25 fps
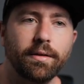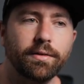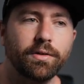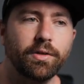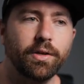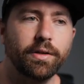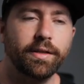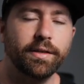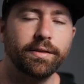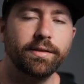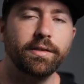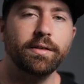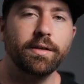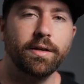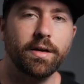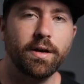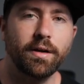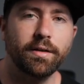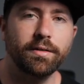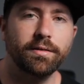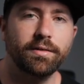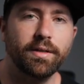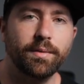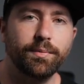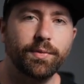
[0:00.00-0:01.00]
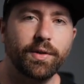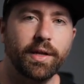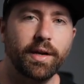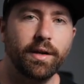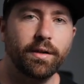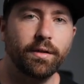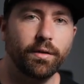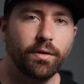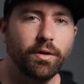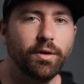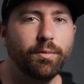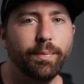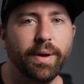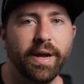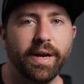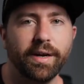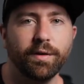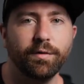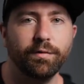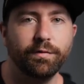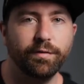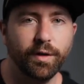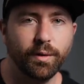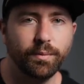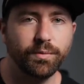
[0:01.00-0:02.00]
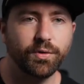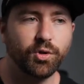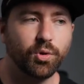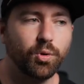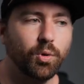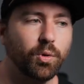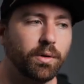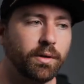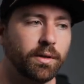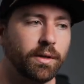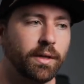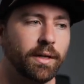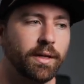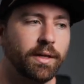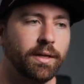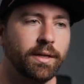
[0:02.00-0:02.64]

So this is a concept that I learned back in film school.